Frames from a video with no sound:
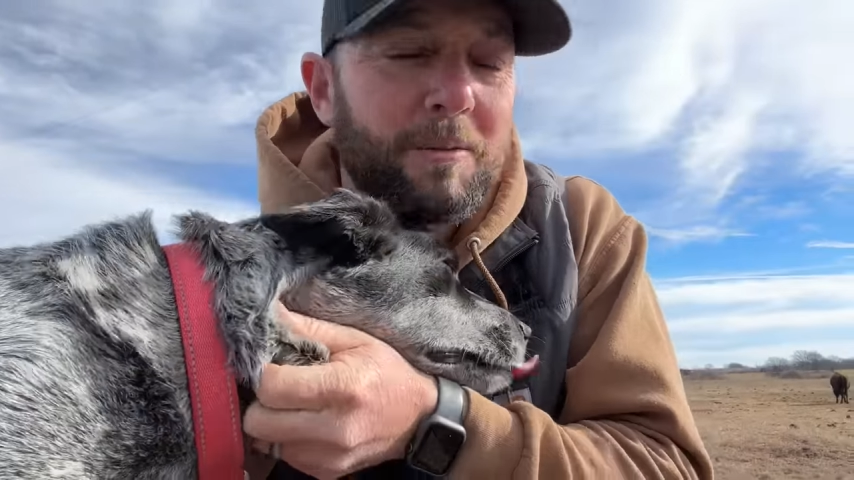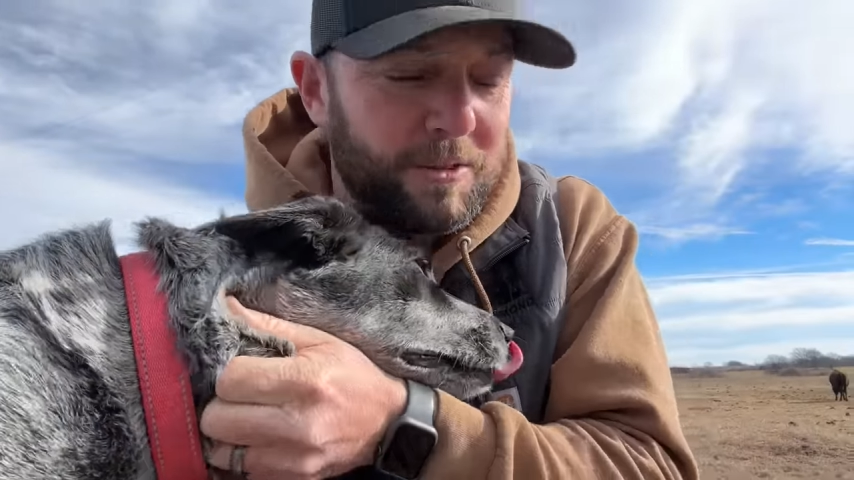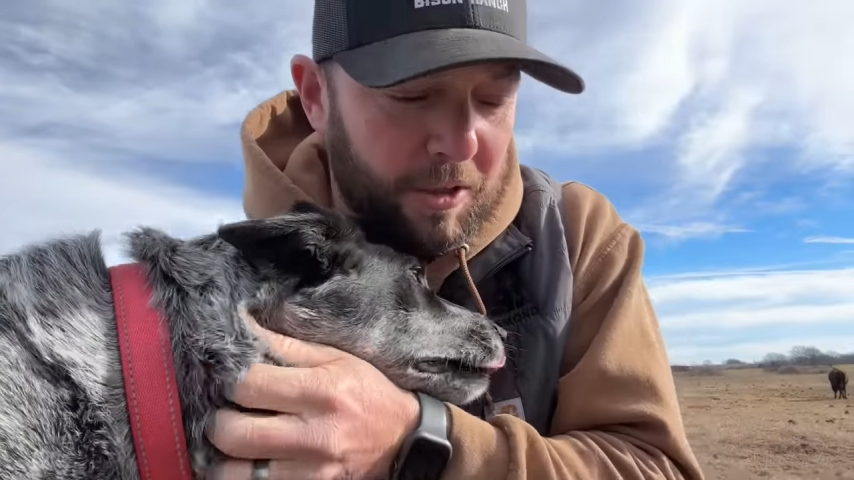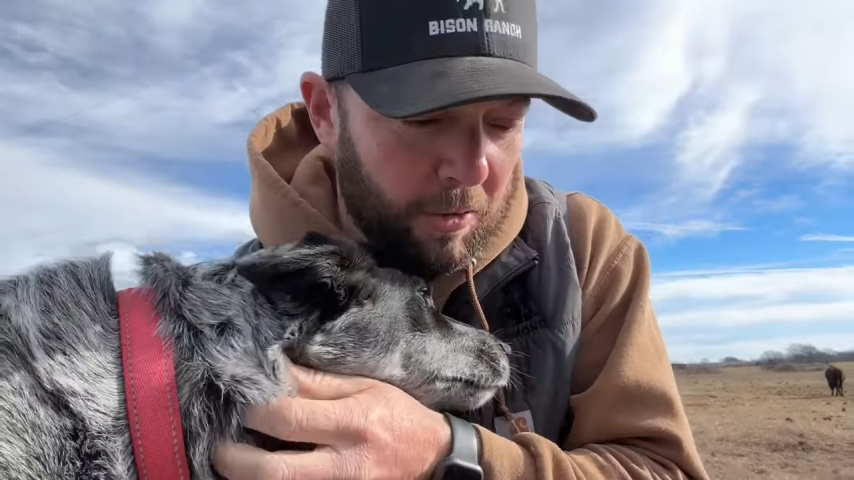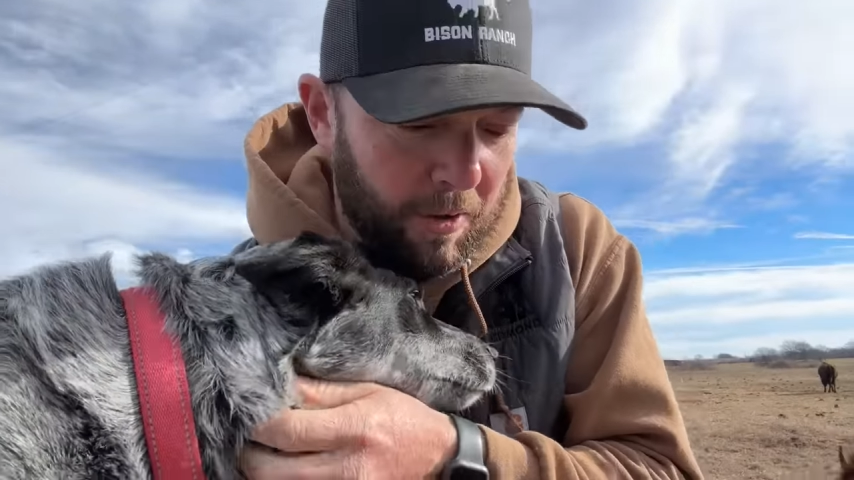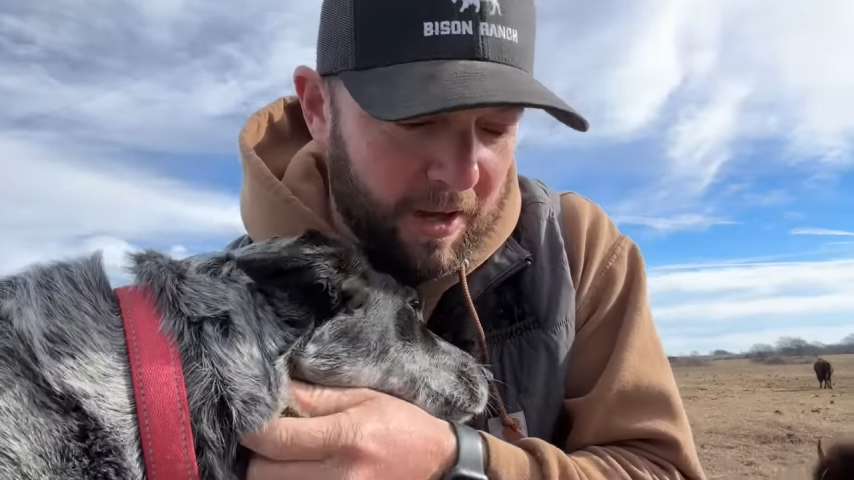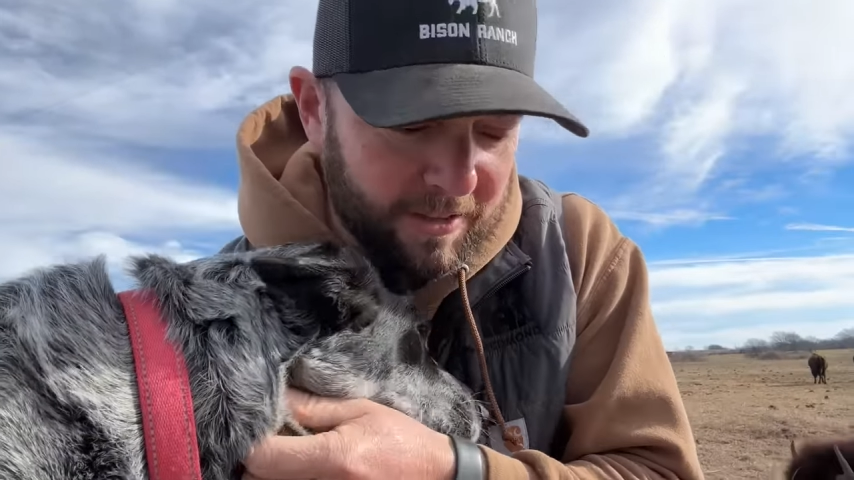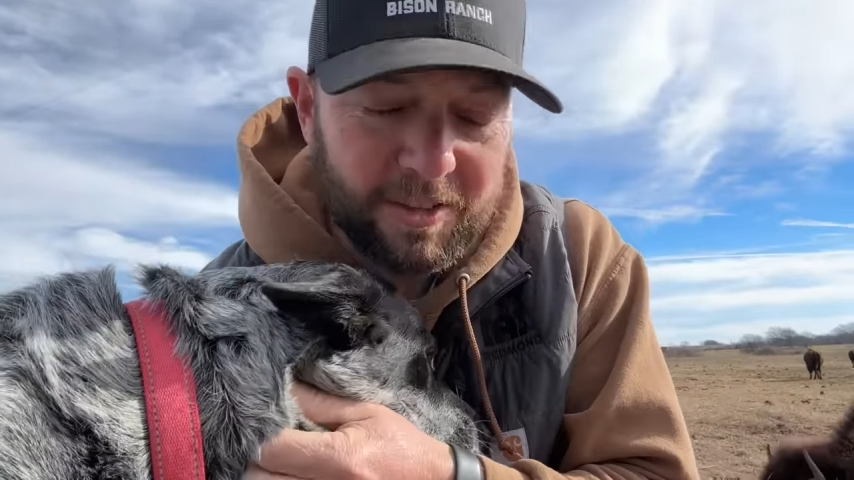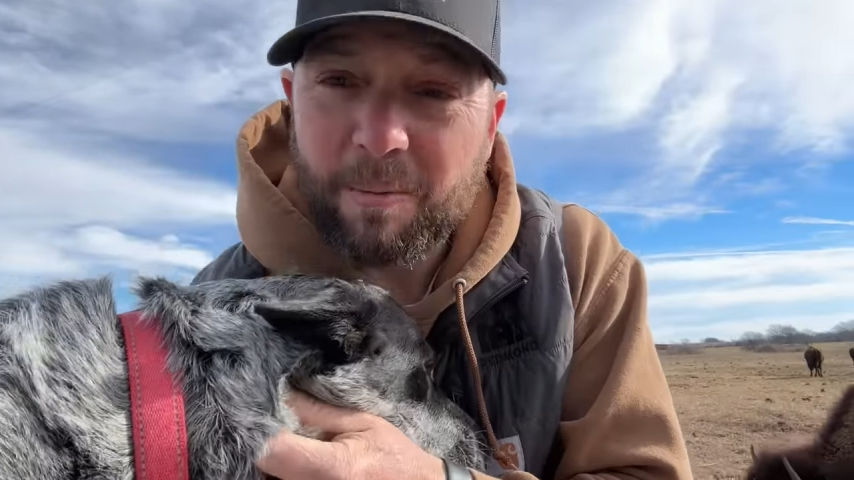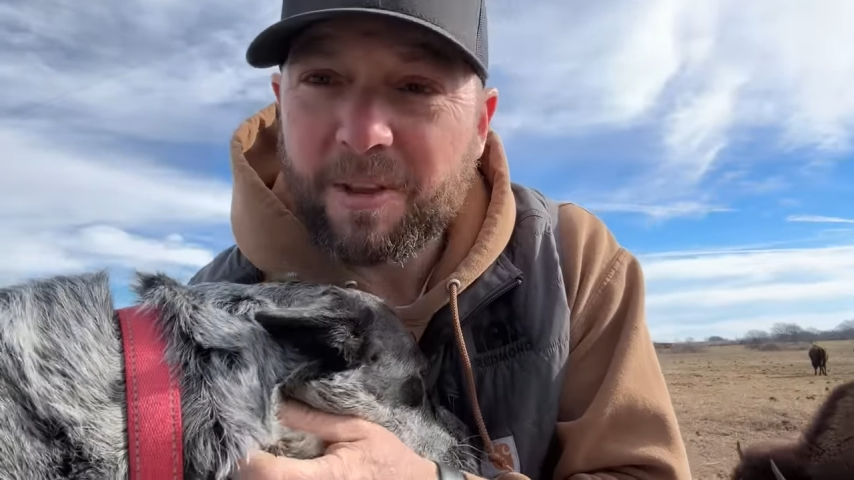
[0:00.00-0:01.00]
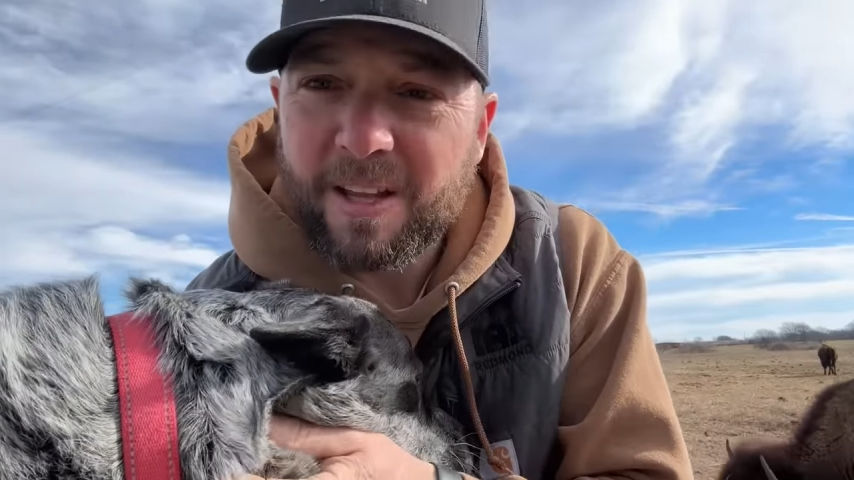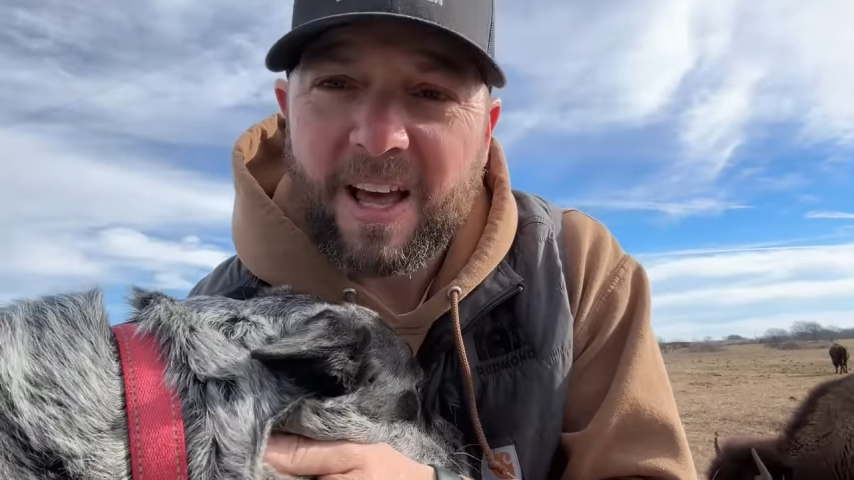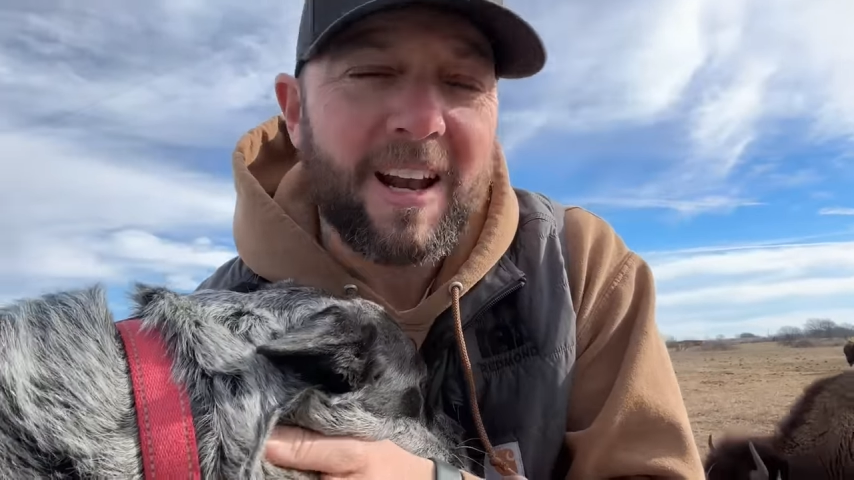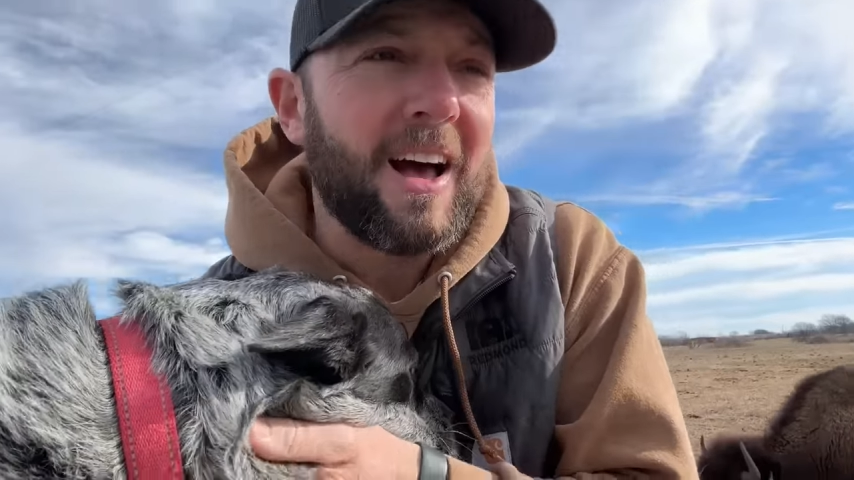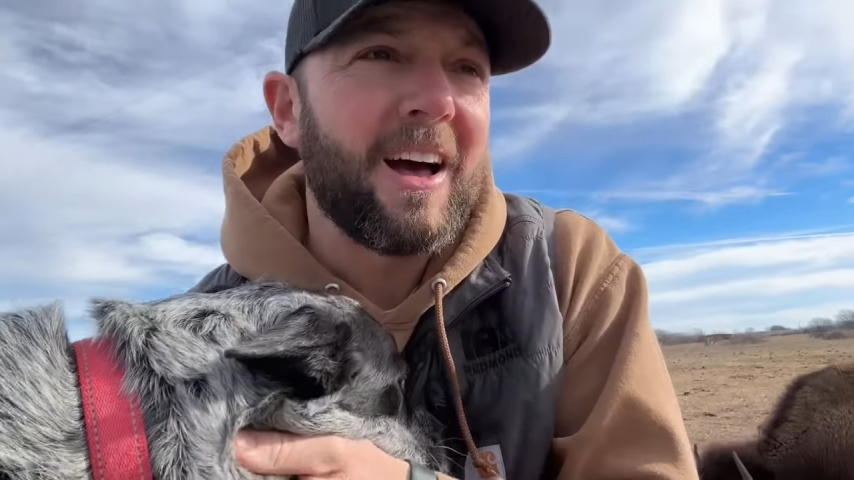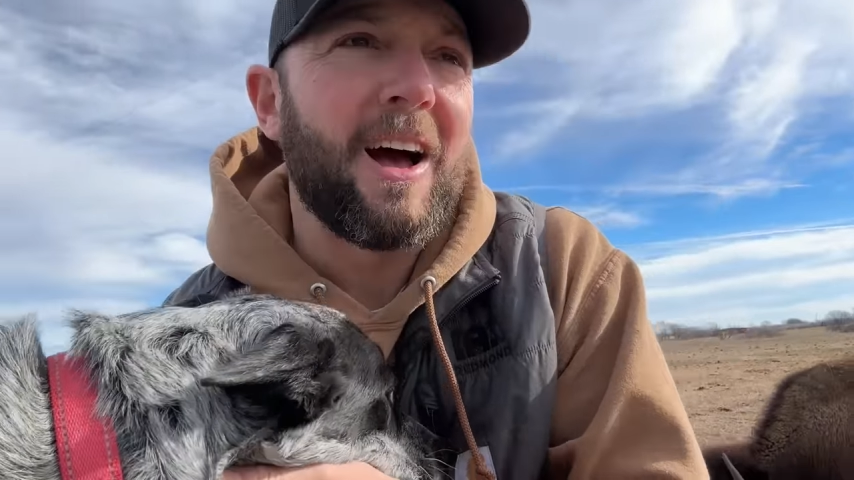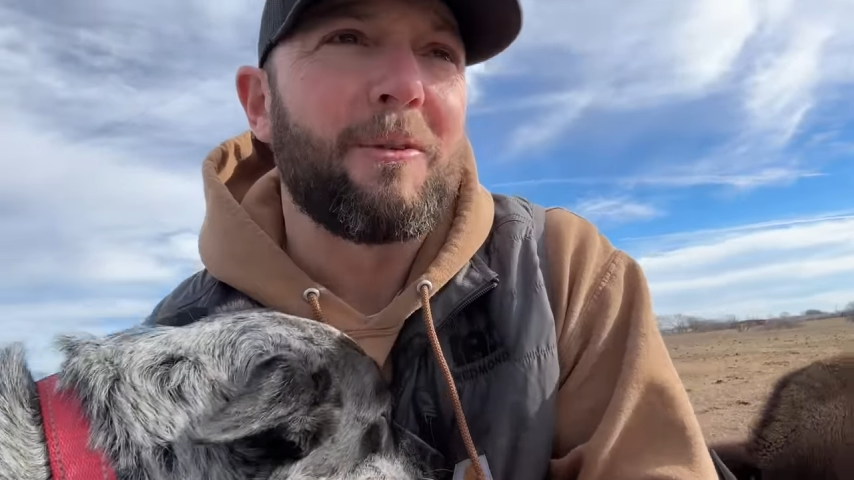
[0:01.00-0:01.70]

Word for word: So uh, something that uh,